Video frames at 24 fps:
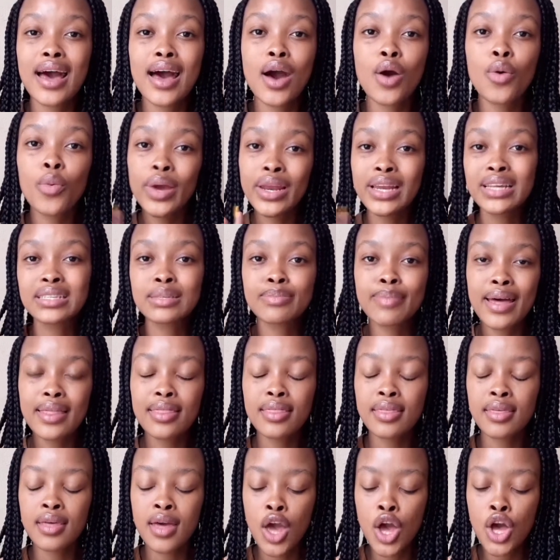awareness
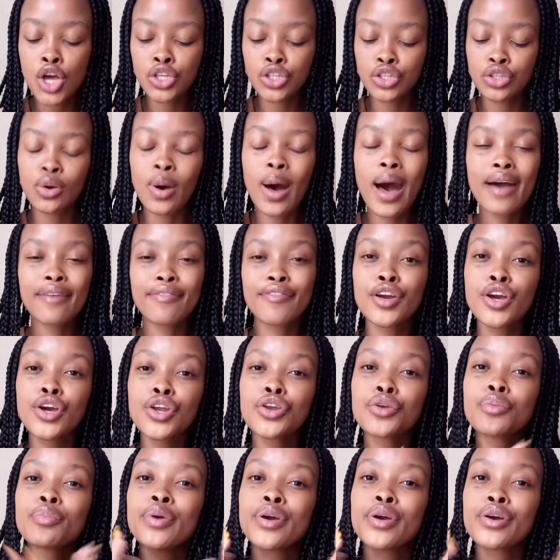month. So I figured
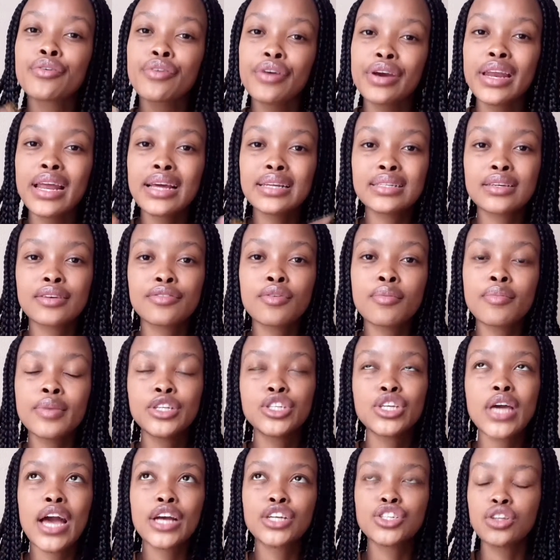it'd be a great idea for me
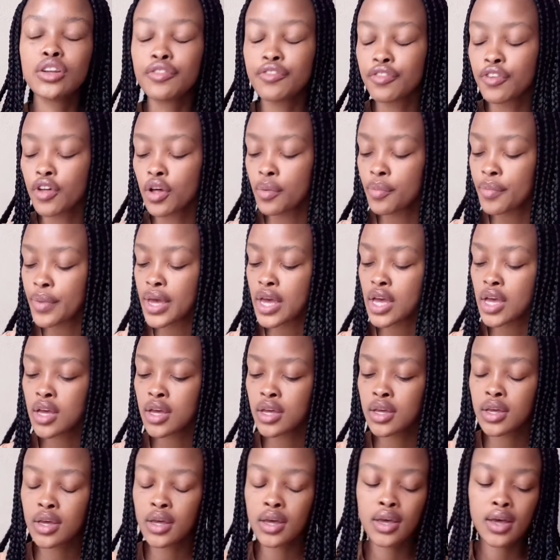to actually film
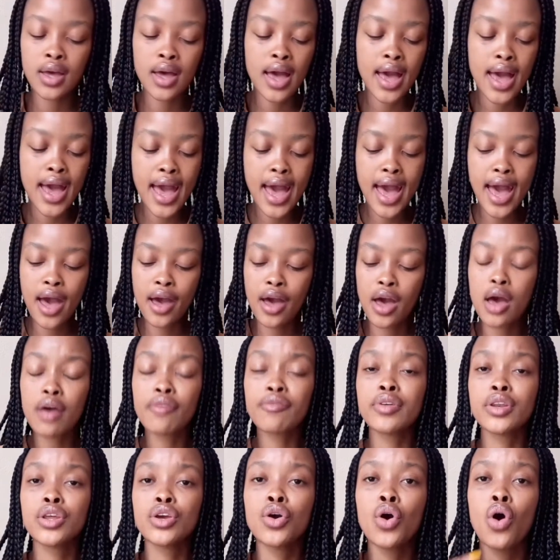a
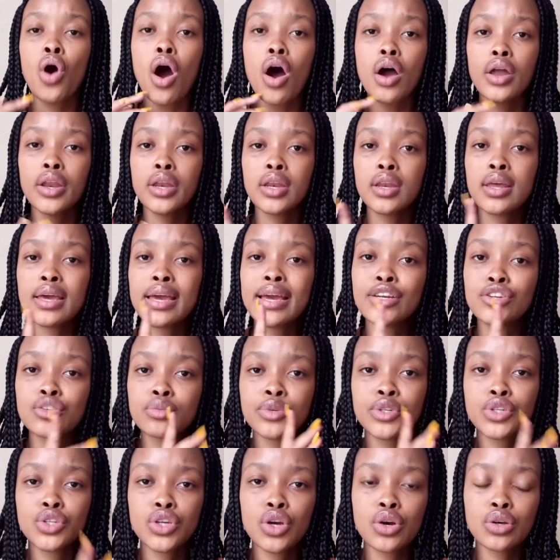video on
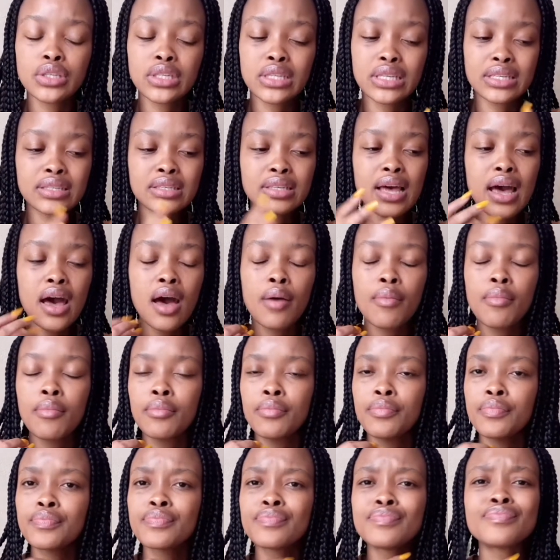endometriosis,
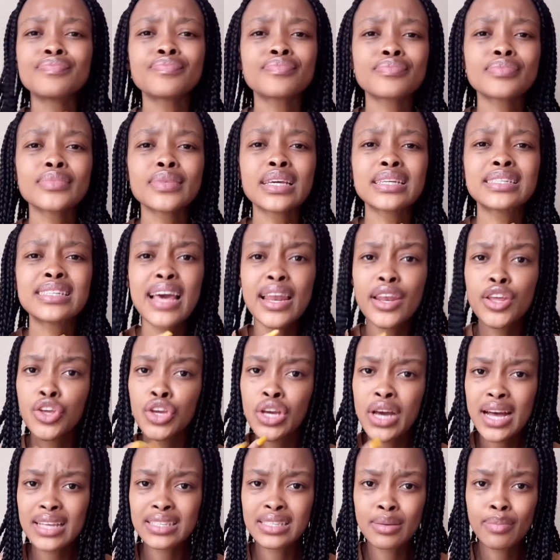telling you
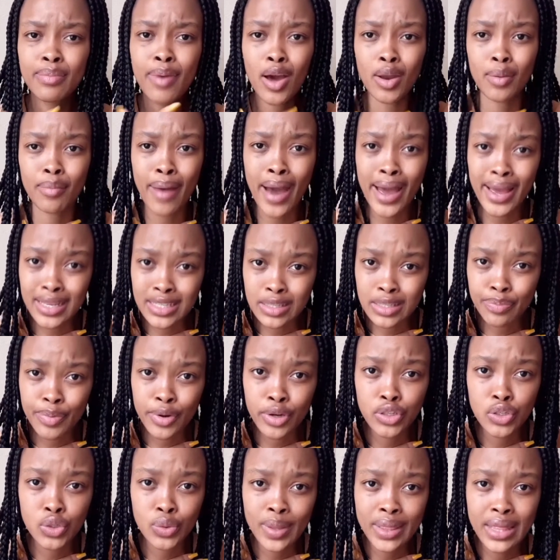guys about my
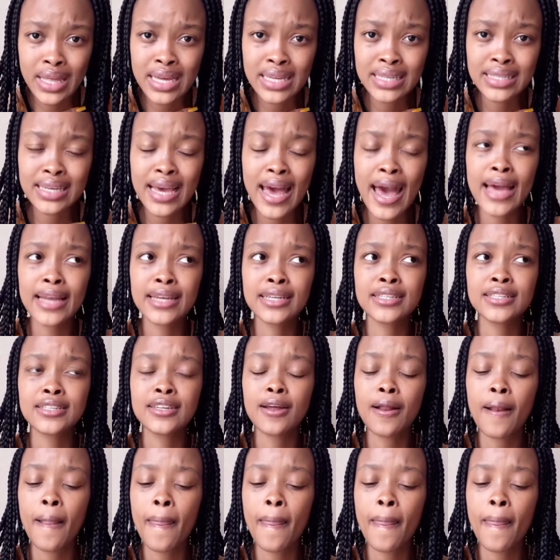experience with it and